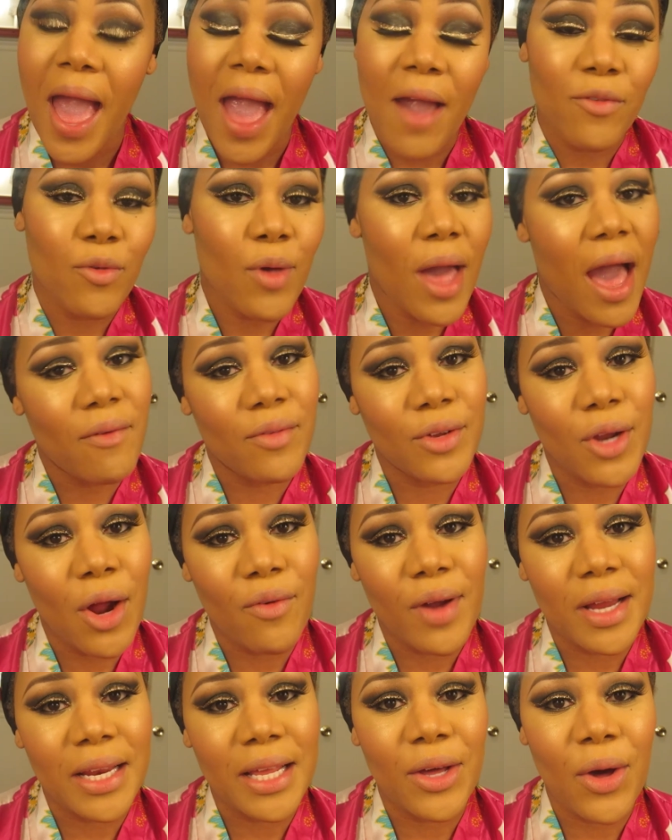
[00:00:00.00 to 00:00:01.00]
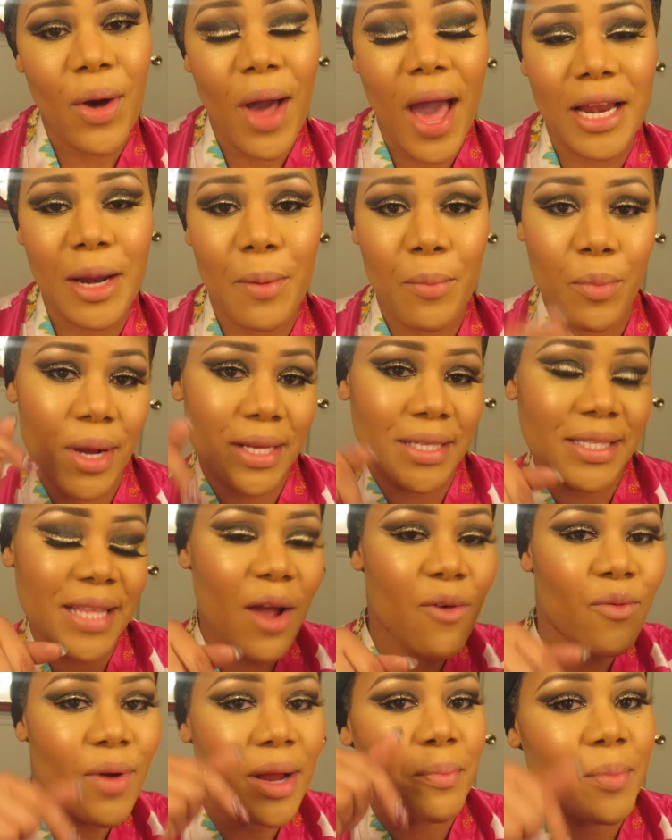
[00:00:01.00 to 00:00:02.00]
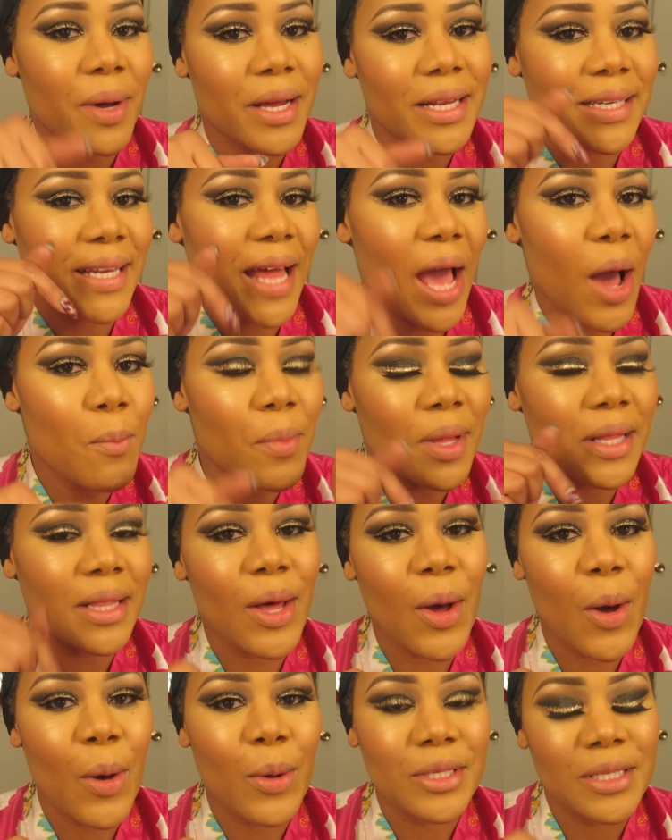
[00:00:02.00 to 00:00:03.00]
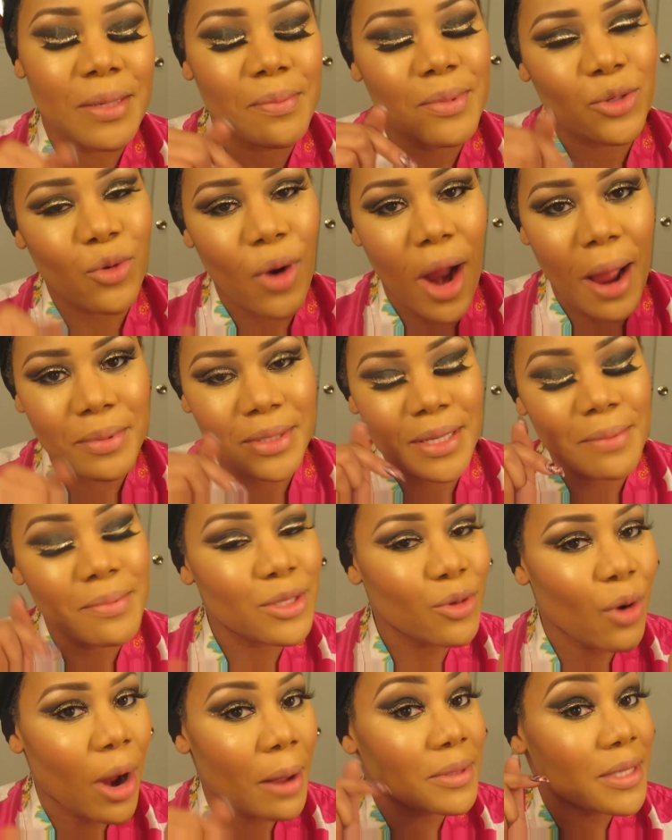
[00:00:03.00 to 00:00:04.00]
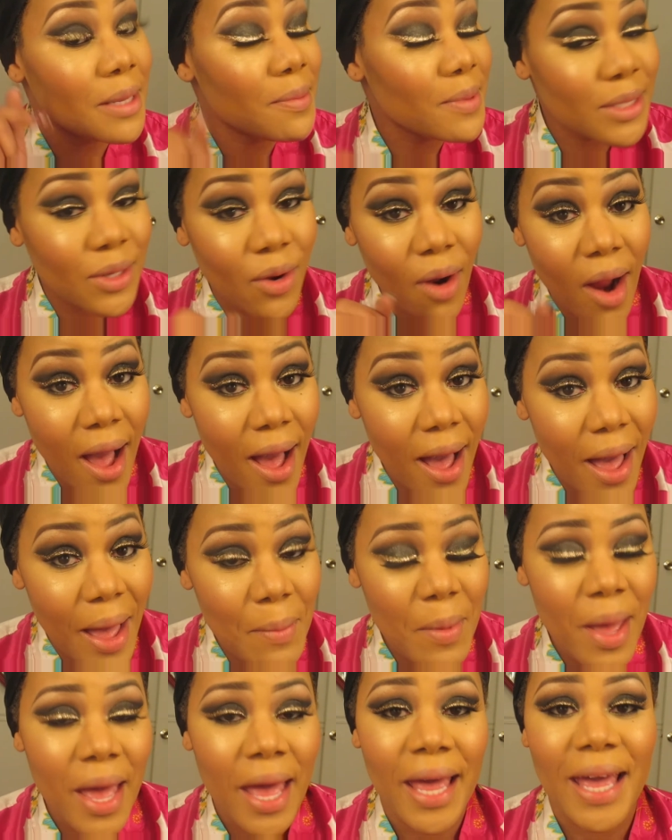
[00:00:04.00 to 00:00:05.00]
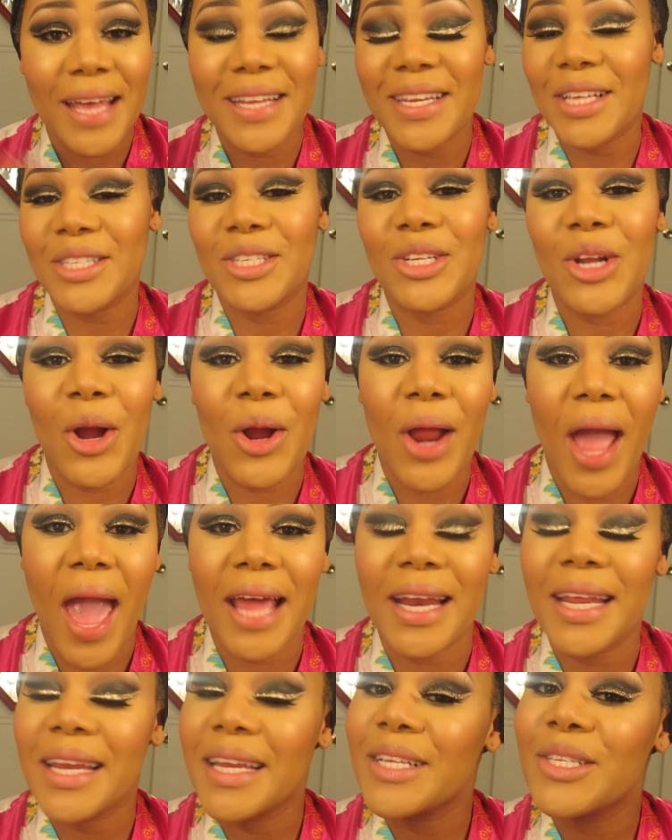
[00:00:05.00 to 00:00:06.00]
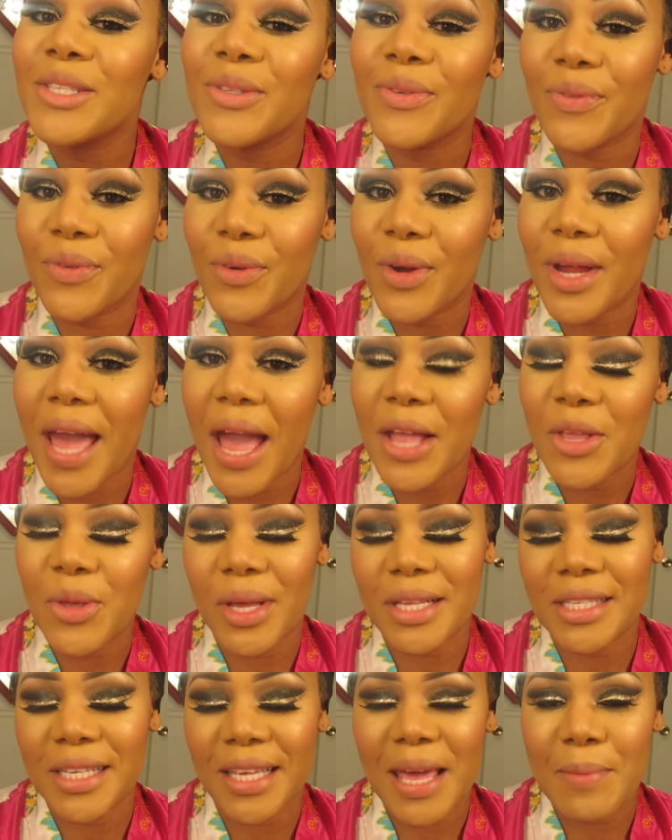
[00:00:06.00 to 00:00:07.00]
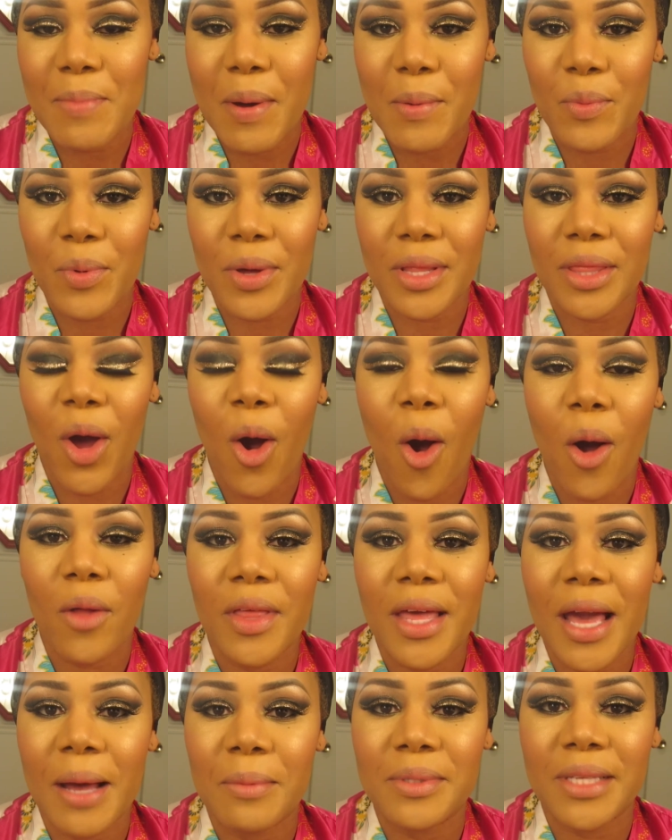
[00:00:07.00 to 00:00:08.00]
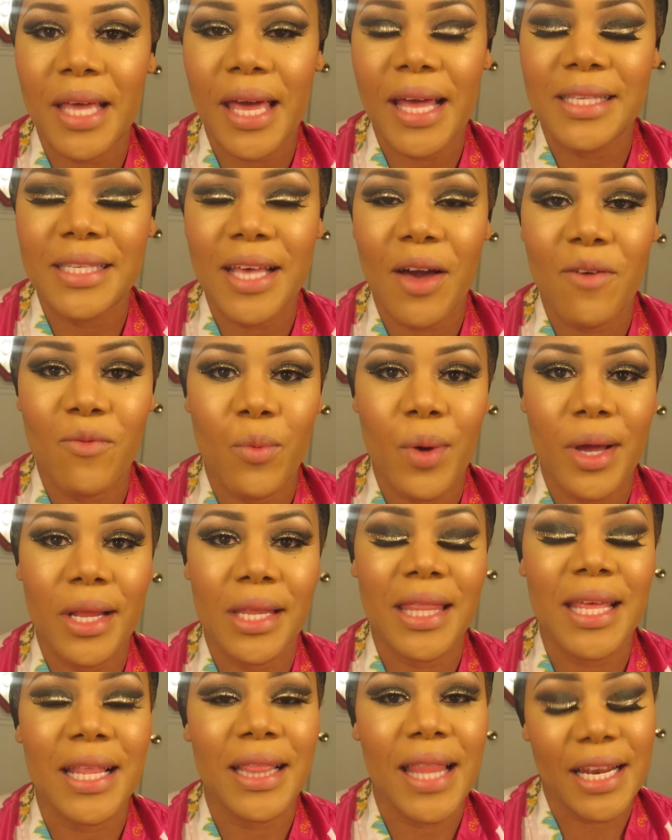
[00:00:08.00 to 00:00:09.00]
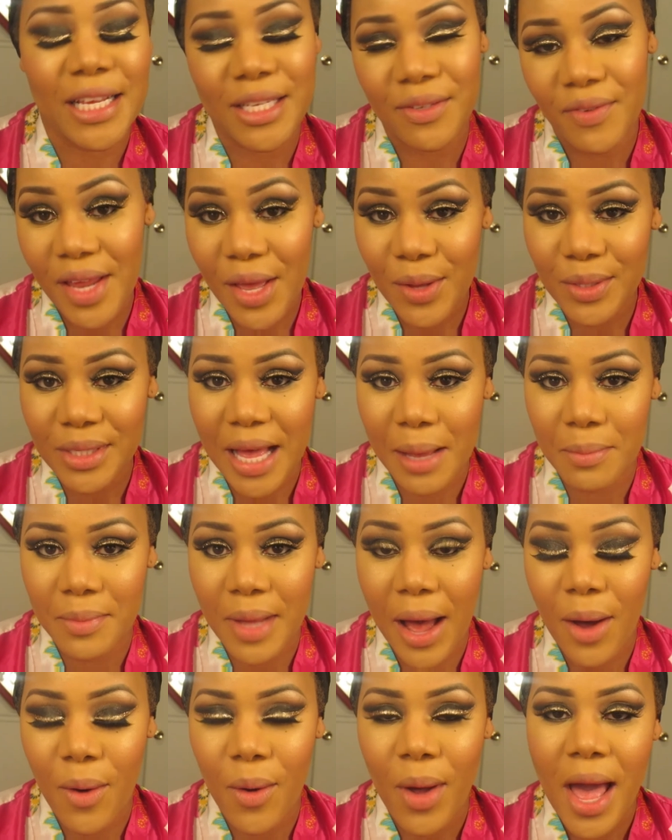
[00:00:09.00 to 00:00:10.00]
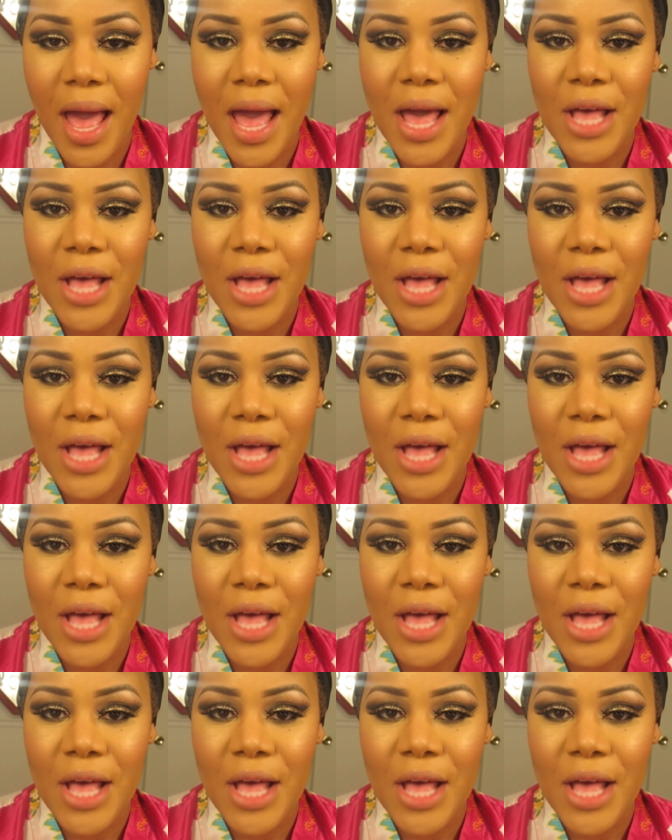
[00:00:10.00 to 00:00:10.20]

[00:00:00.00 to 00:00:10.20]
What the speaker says: If you haven't already, go ahead and press that red button down below. Subscribe. It doesn't hurt and it is free, and you get to keep up with all the updates of when the latest videos come out.